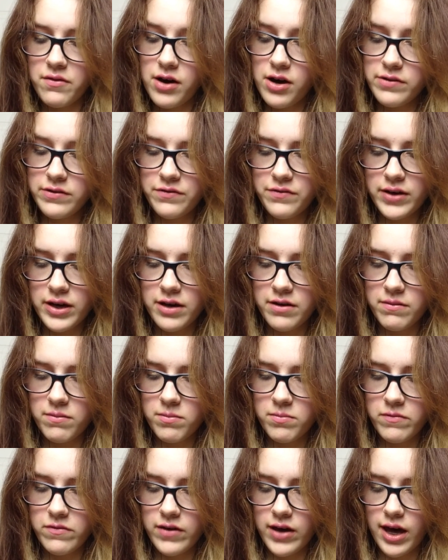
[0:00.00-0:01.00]
overthink
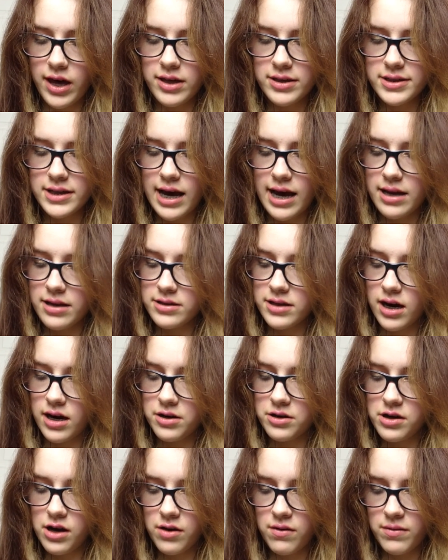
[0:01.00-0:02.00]
things and I
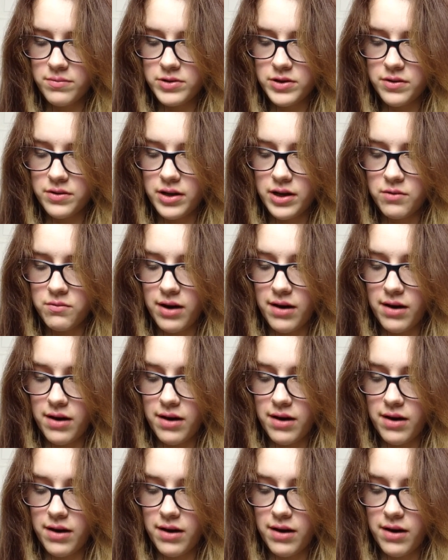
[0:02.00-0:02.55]
know I'm doing it,